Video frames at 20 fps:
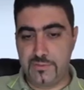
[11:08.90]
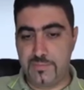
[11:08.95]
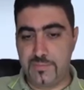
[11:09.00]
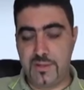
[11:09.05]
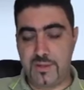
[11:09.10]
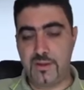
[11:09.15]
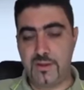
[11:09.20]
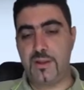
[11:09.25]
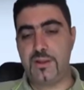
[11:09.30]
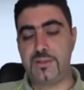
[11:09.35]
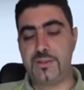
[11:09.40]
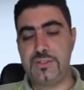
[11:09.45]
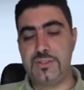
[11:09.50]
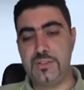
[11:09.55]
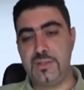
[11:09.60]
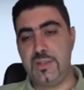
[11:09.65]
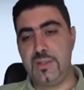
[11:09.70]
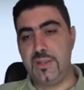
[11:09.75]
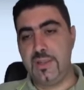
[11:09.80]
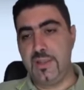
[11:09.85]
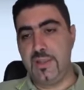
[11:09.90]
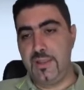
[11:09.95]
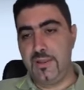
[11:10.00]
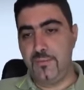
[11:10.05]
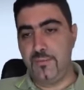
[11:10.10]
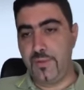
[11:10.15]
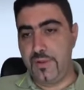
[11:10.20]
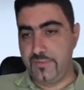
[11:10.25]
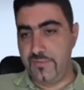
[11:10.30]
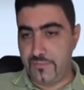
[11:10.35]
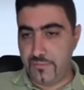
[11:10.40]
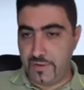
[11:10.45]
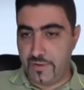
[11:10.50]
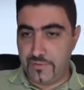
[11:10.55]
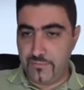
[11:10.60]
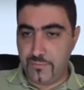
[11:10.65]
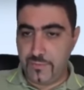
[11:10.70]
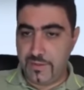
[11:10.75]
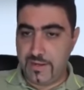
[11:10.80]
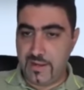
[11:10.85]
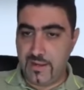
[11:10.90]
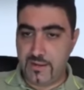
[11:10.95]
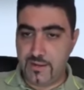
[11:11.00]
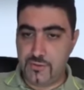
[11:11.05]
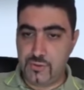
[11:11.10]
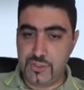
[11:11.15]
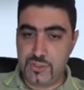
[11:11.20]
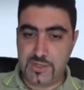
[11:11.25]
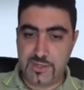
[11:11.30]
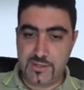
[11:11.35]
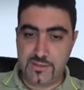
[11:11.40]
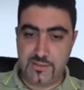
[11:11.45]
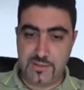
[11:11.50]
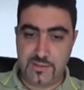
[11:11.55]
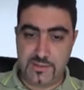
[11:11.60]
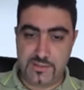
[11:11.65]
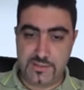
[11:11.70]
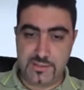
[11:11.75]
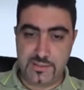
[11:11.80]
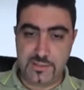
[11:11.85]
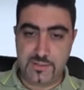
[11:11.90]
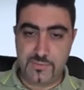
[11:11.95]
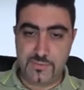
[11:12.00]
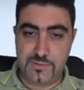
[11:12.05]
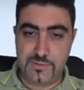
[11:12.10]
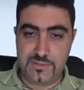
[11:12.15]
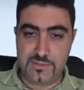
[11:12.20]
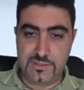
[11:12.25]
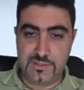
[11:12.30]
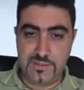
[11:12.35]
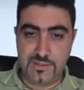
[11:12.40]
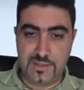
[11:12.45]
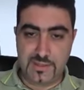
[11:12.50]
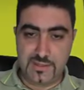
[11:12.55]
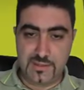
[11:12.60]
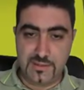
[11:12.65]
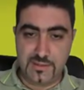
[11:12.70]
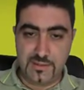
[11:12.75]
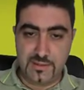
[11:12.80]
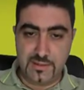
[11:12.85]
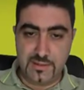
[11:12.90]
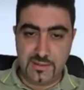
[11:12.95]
because if, if we uncheck this, you will see that